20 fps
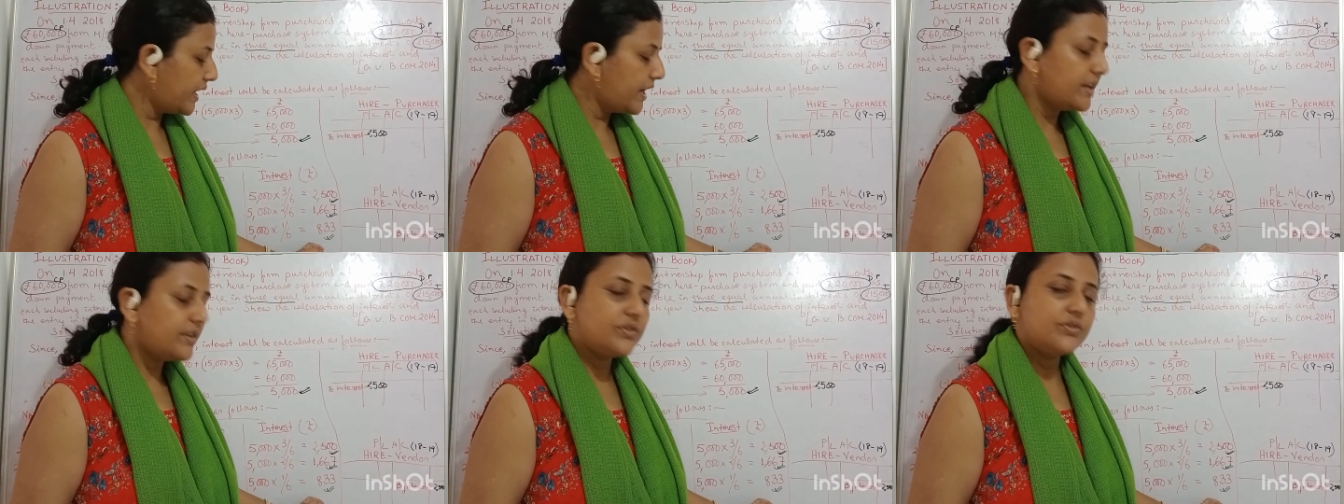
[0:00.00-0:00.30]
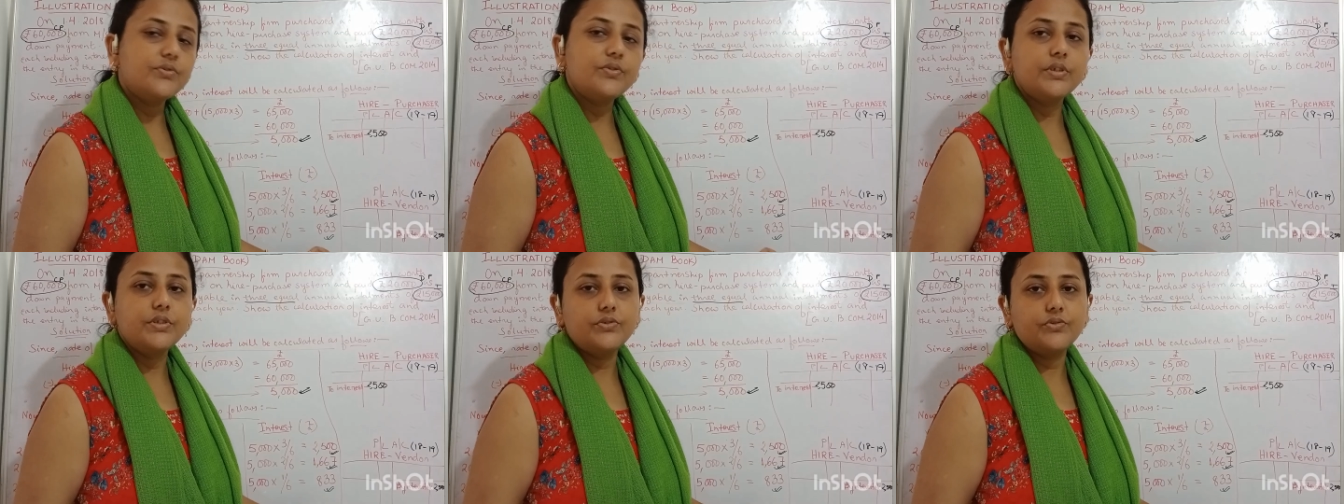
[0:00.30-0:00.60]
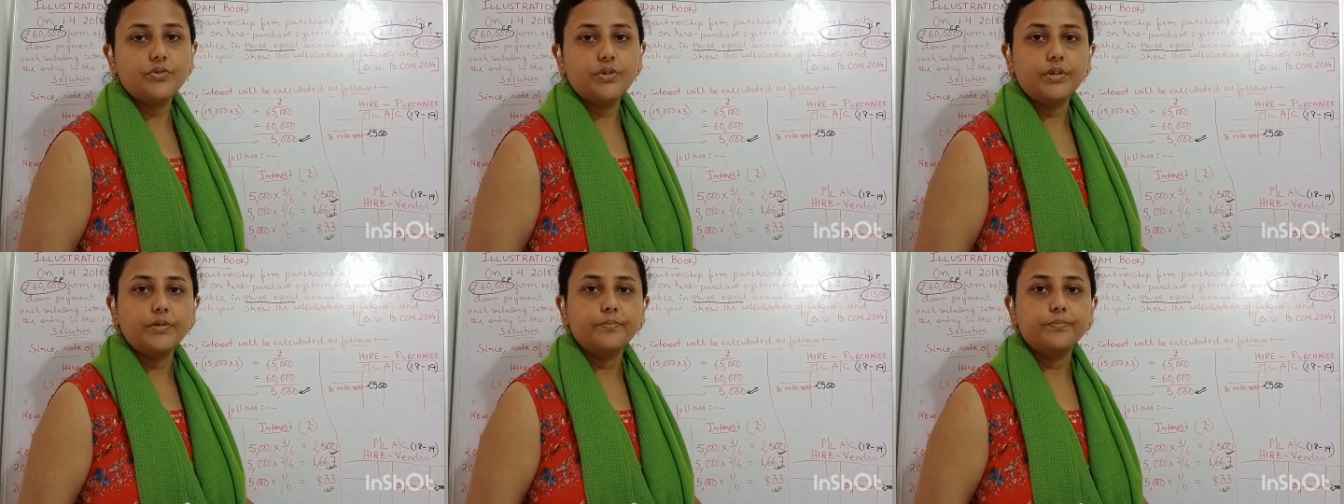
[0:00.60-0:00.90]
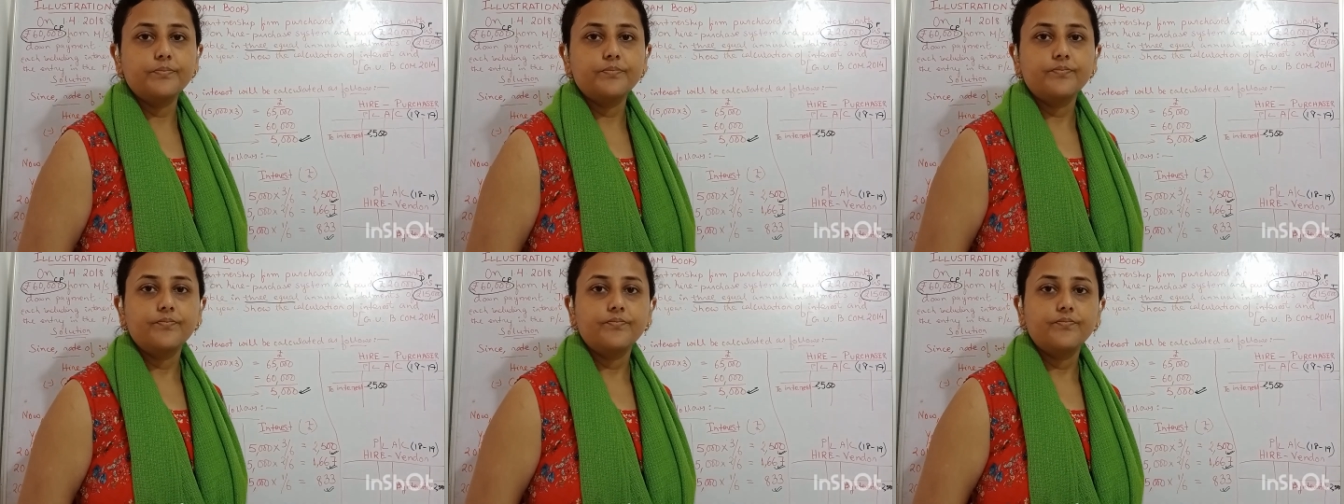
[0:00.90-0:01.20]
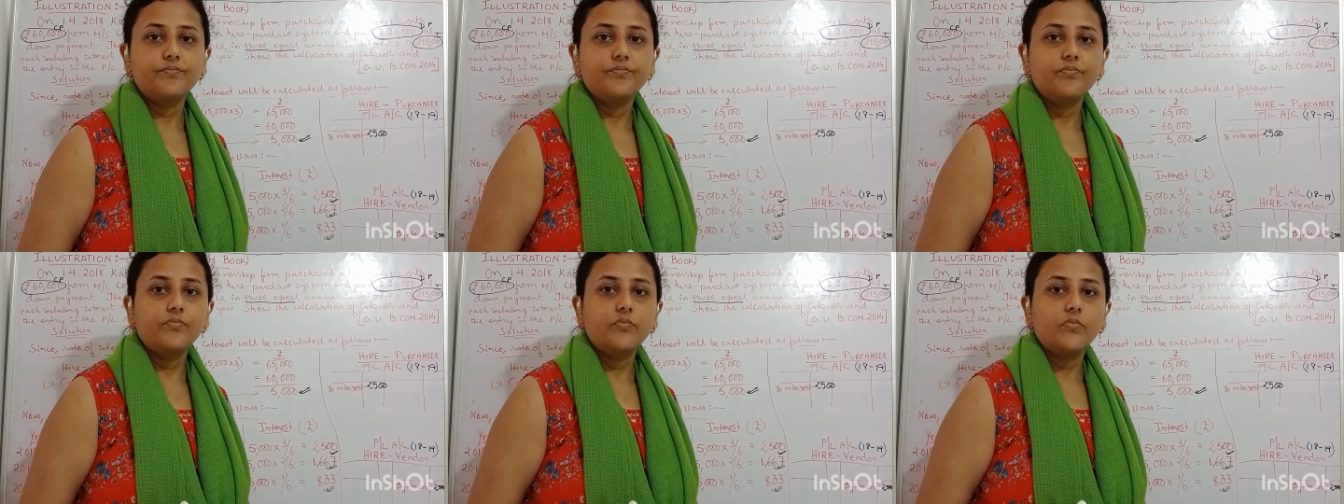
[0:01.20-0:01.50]
833.
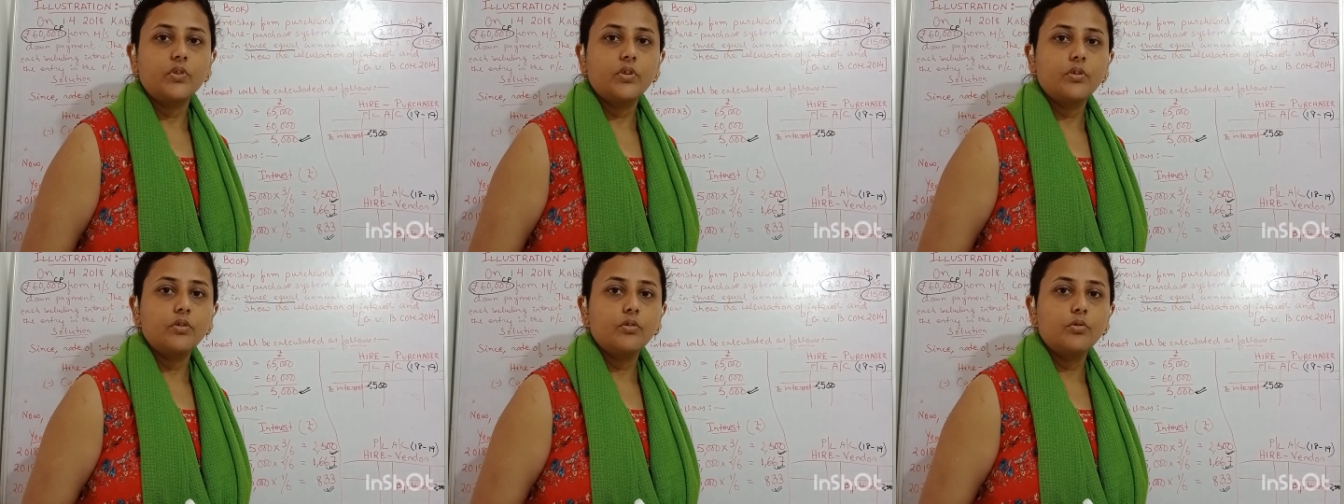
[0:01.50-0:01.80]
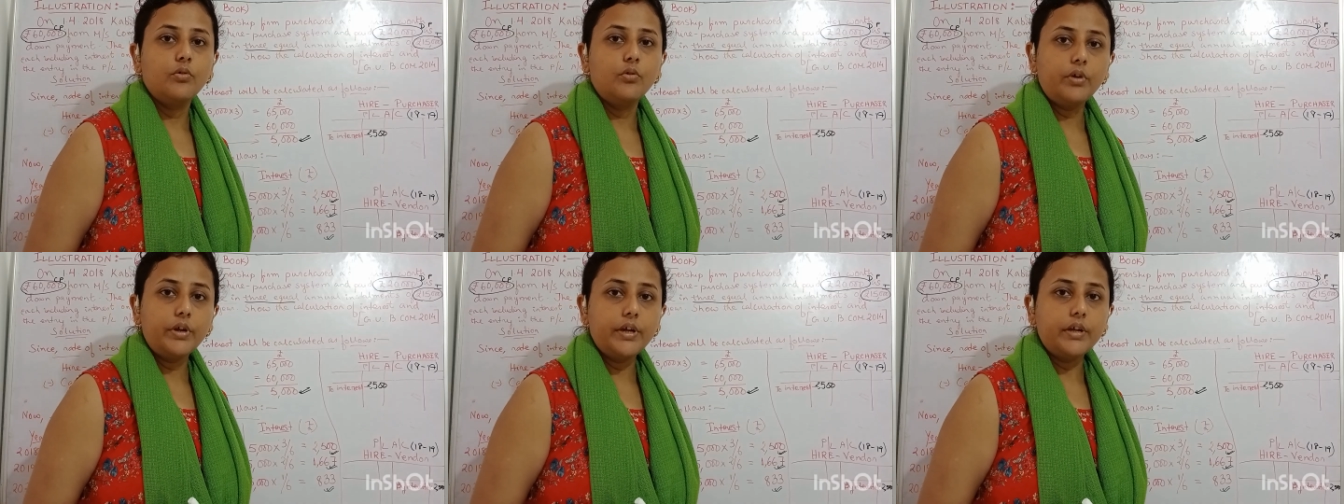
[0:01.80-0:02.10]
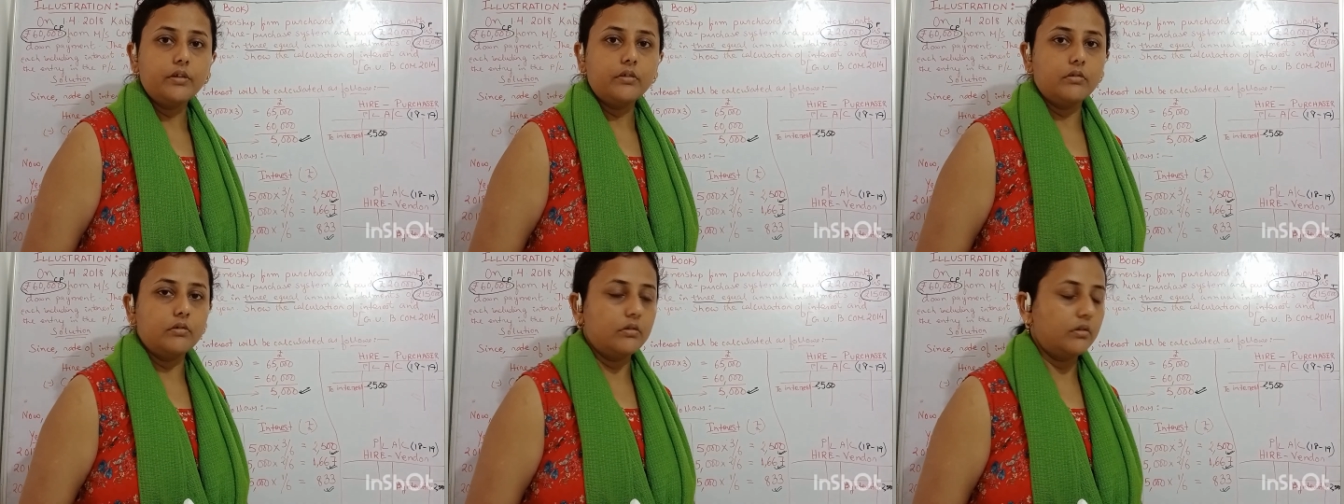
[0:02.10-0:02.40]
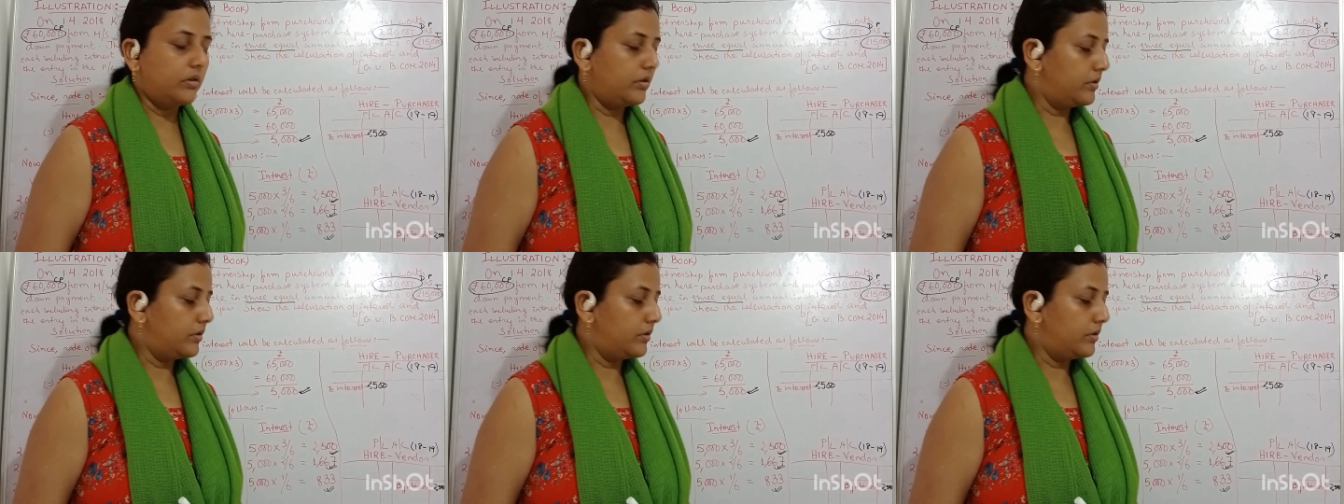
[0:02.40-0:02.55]
Okay.